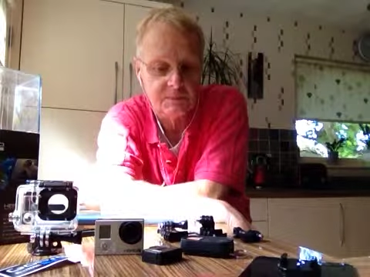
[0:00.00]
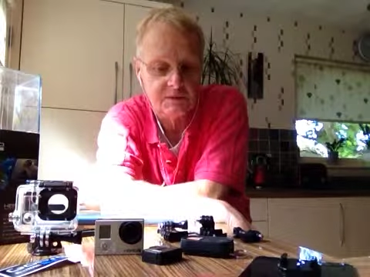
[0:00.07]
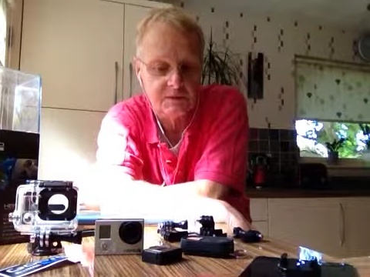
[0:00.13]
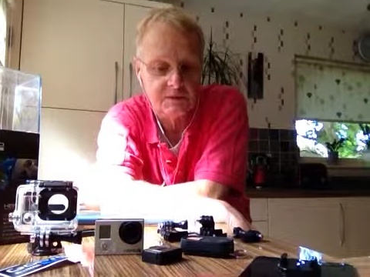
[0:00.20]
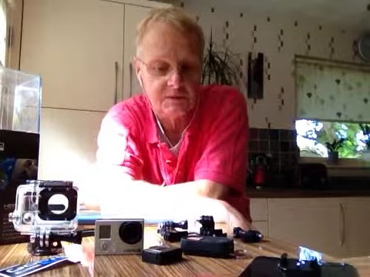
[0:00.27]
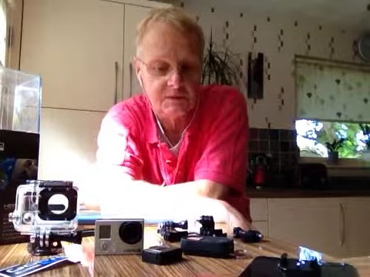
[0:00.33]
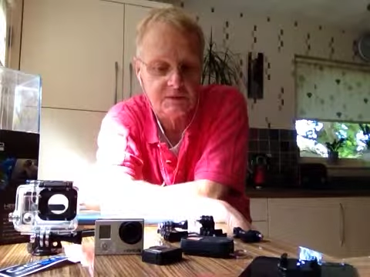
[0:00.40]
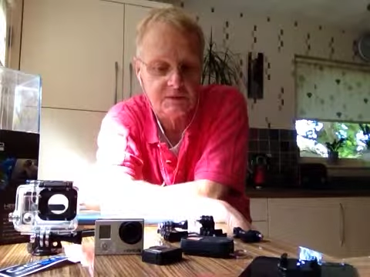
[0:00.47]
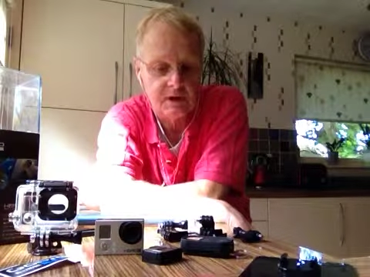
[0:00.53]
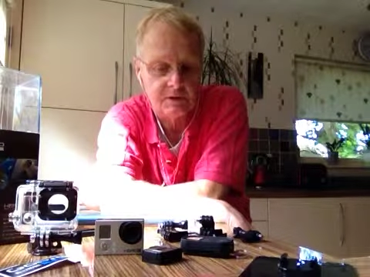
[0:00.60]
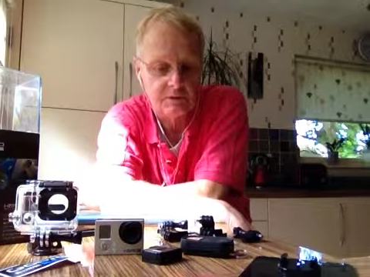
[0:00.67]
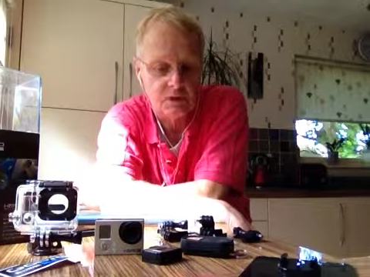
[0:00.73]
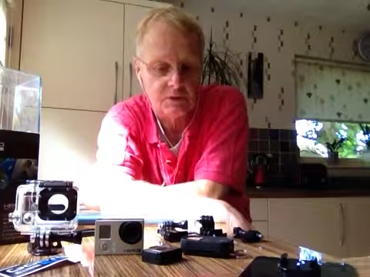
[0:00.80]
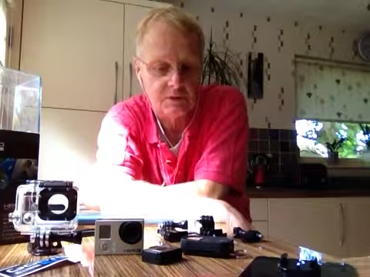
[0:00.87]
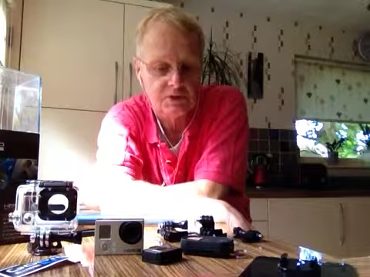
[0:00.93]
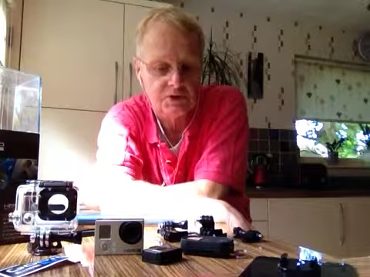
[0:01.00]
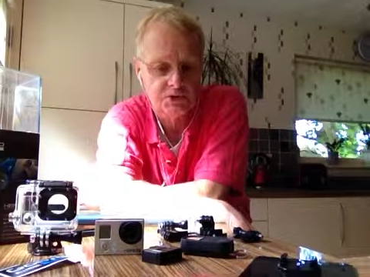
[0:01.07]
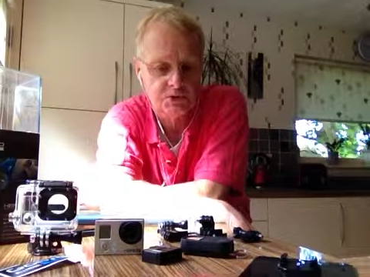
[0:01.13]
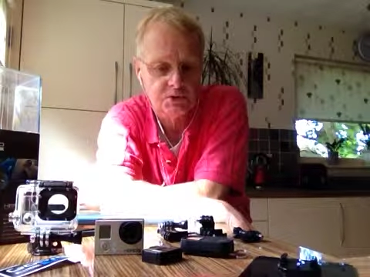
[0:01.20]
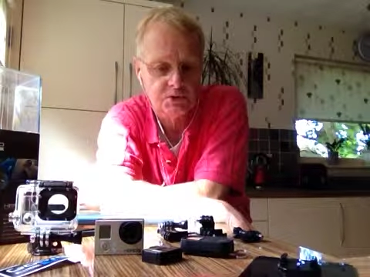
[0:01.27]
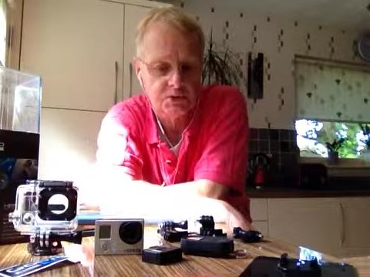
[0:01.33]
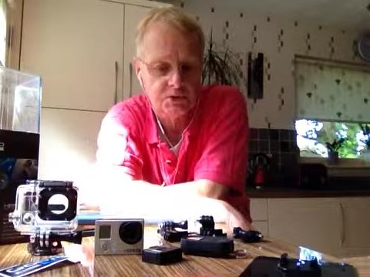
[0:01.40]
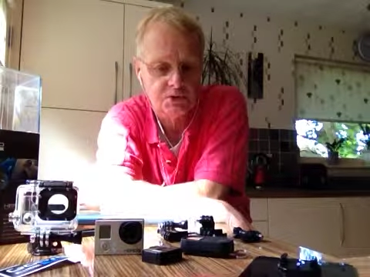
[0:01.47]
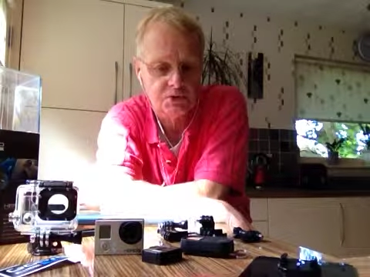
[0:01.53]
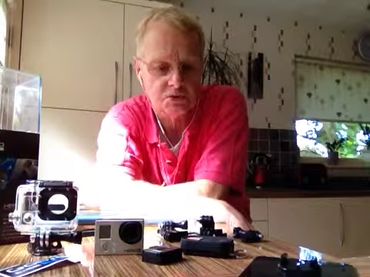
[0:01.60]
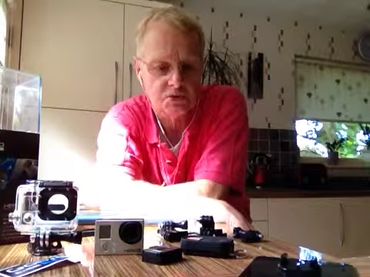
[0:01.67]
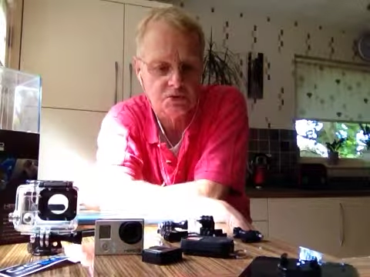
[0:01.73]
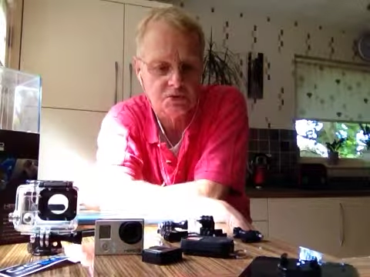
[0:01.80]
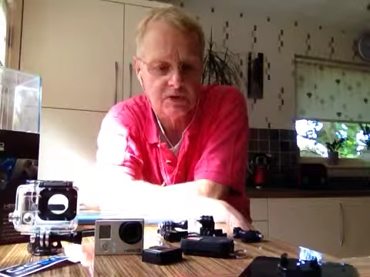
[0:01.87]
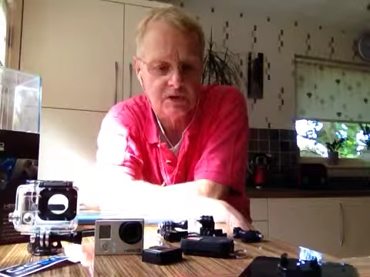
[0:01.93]
And I'm not quite sure about
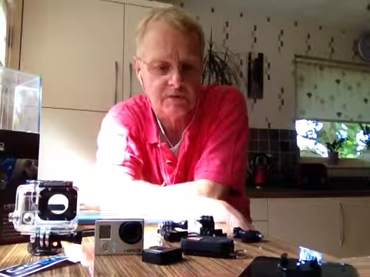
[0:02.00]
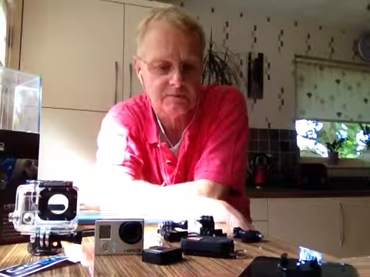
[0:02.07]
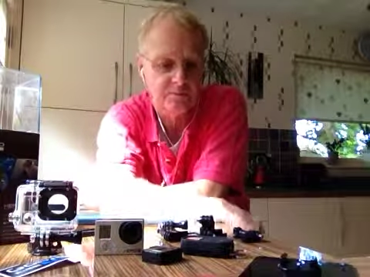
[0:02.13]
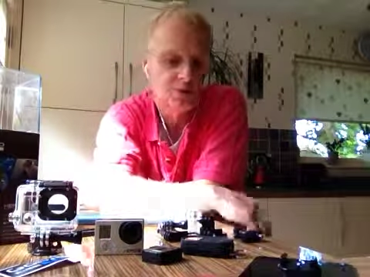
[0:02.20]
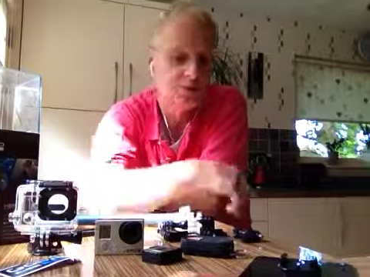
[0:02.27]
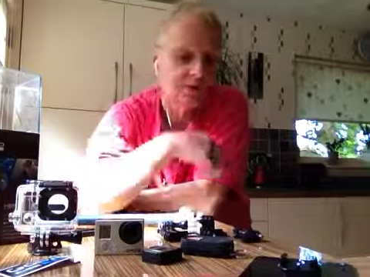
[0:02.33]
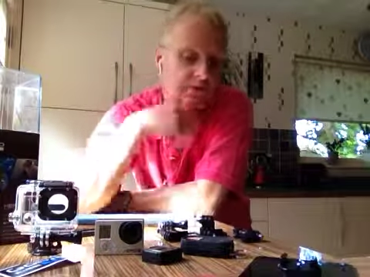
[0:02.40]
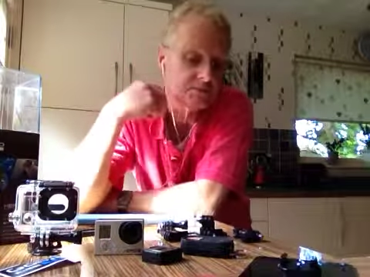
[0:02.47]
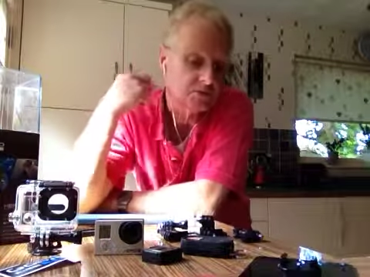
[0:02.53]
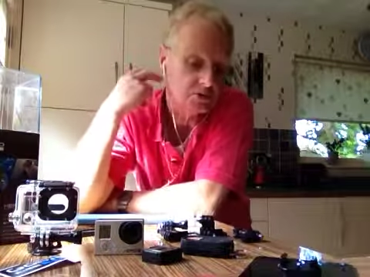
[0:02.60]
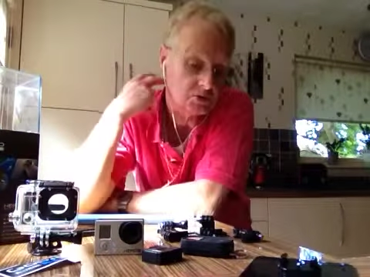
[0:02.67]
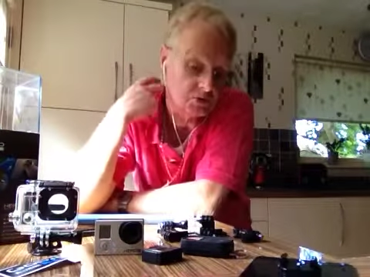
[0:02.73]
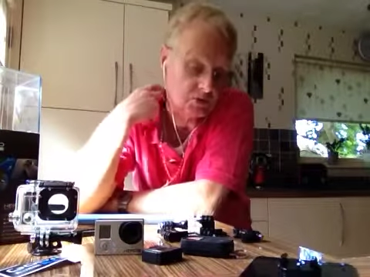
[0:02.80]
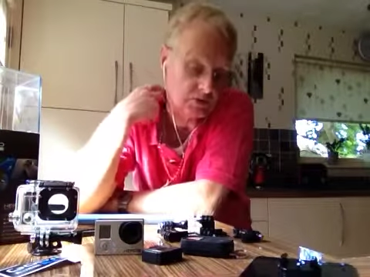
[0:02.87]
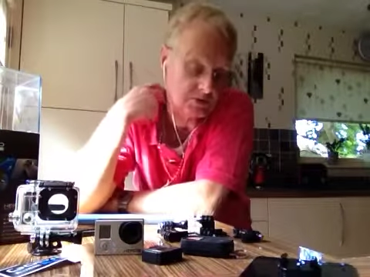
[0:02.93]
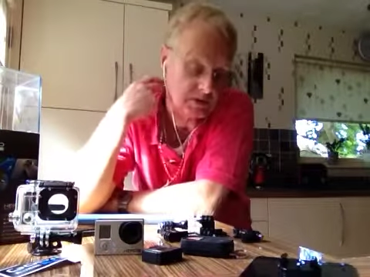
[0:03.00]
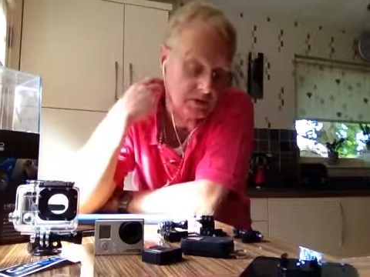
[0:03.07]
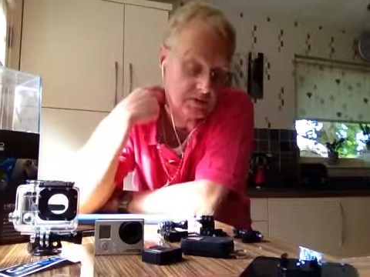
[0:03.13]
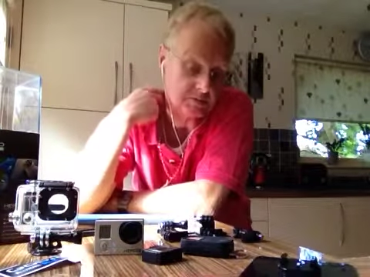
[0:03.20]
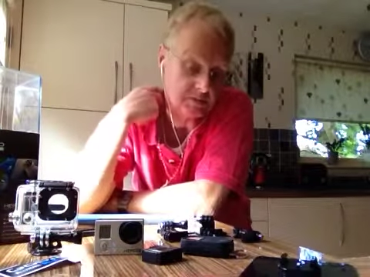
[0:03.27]
YouTube. I haven't put one up to YouTube yet.